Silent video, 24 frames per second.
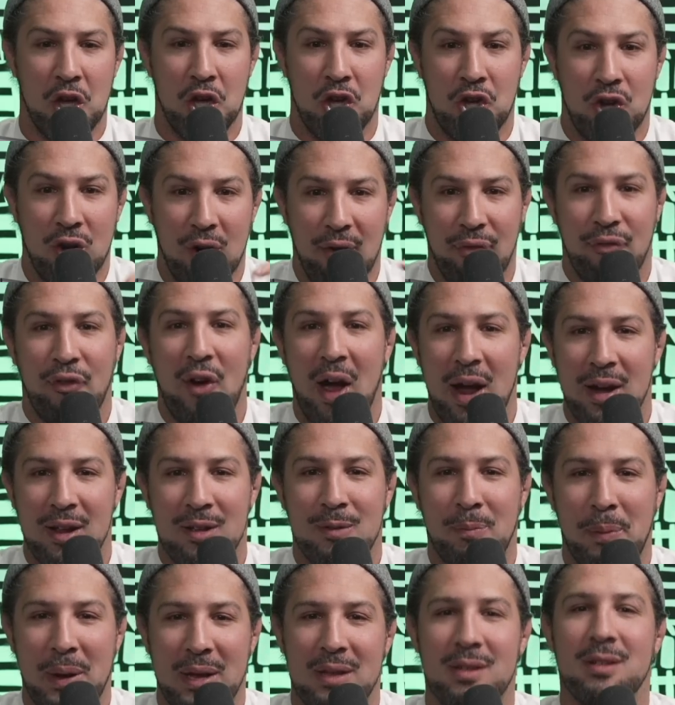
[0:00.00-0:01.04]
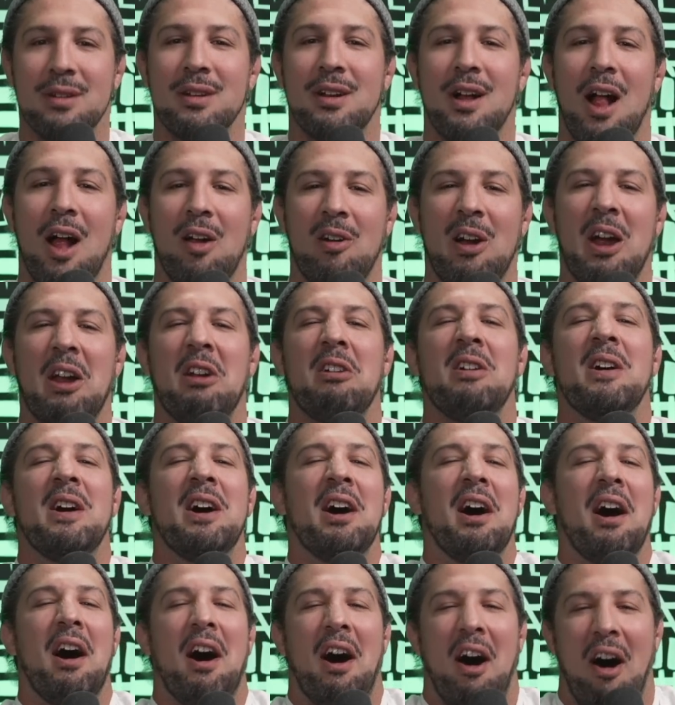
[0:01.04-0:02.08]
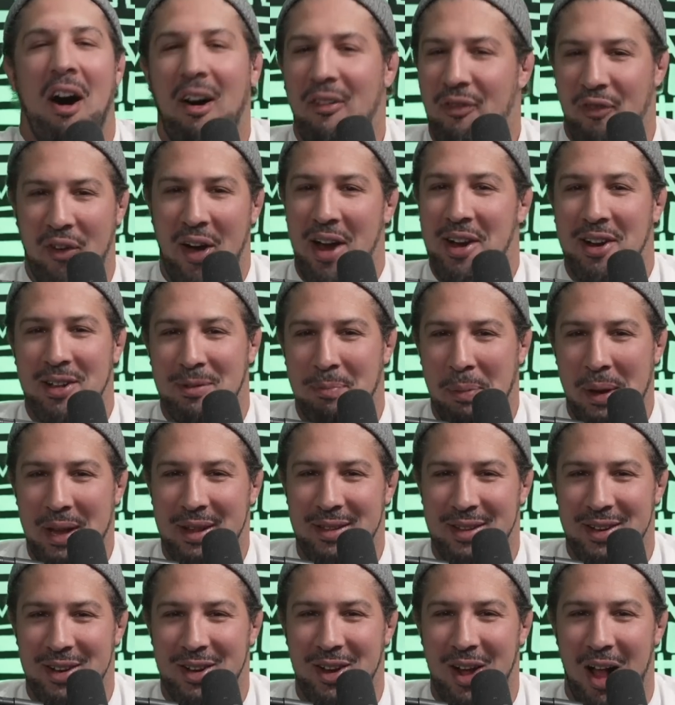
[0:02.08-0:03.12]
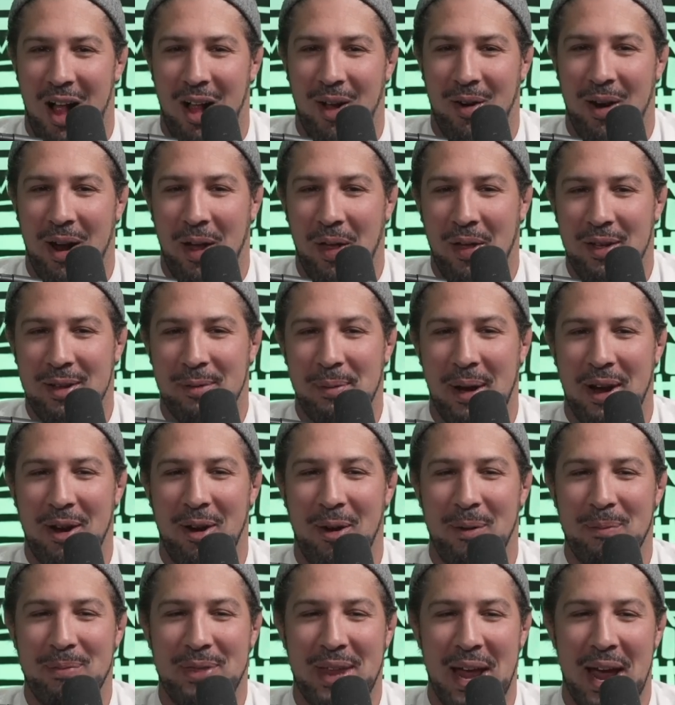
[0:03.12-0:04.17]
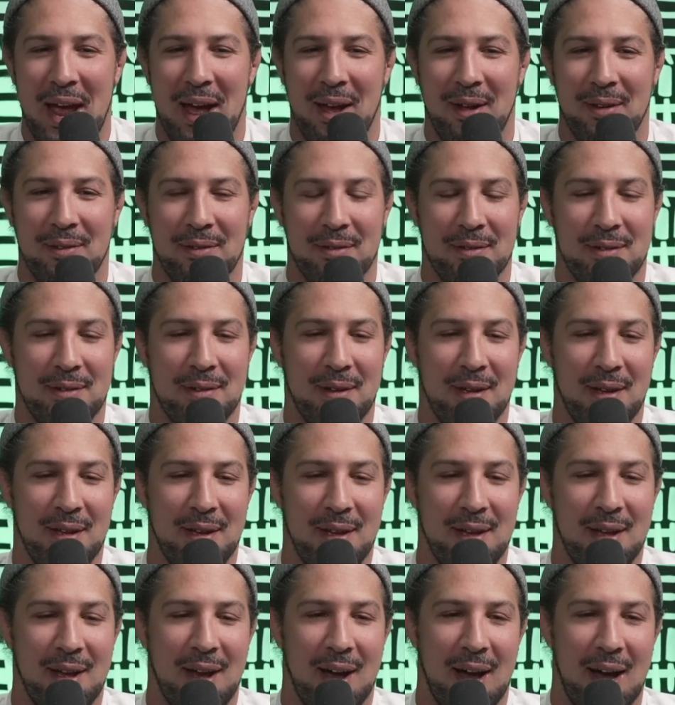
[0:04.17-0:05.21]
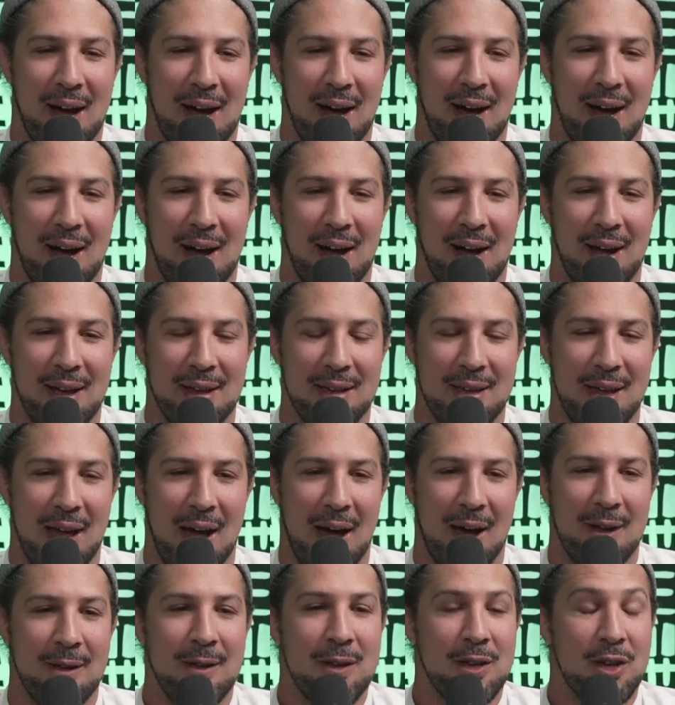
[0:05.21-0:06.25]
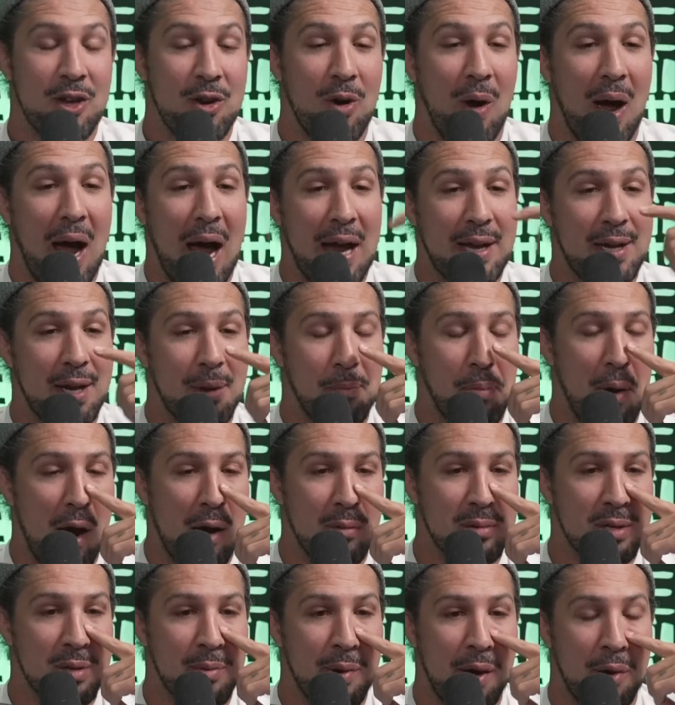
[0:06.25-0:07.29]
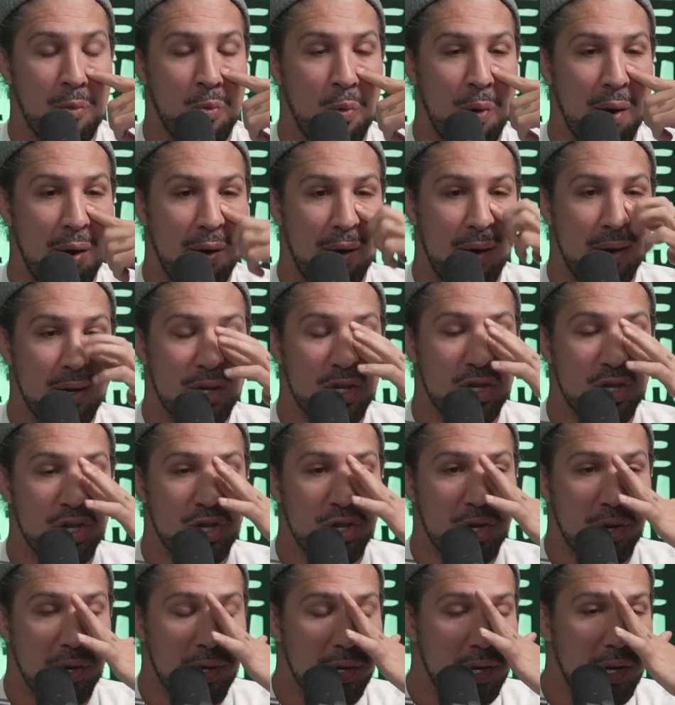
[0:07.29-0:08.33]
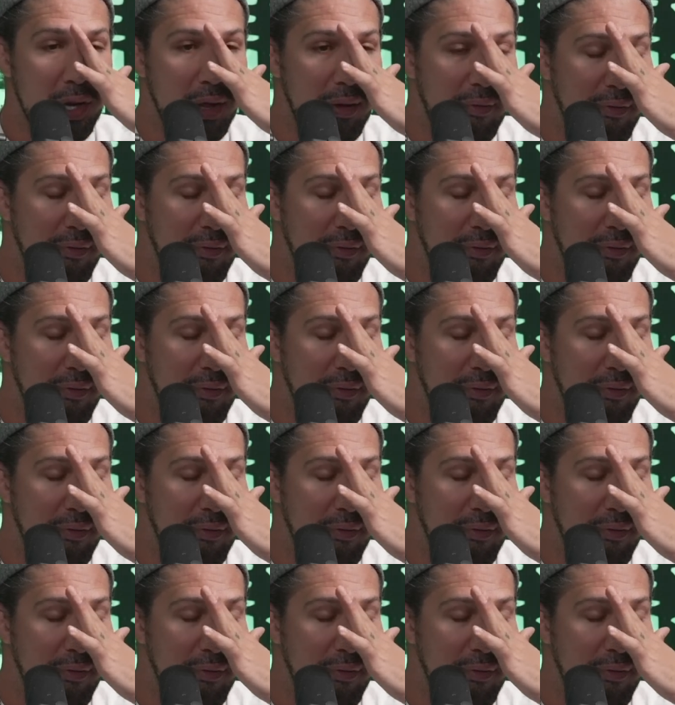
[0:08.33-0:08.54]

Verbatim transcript: You'll find us pizza in Colorado? I'll find us pizza in Colorado. That's my hometown. Uh, yeah. You know, what? I did promise him I'd wear a shirt to the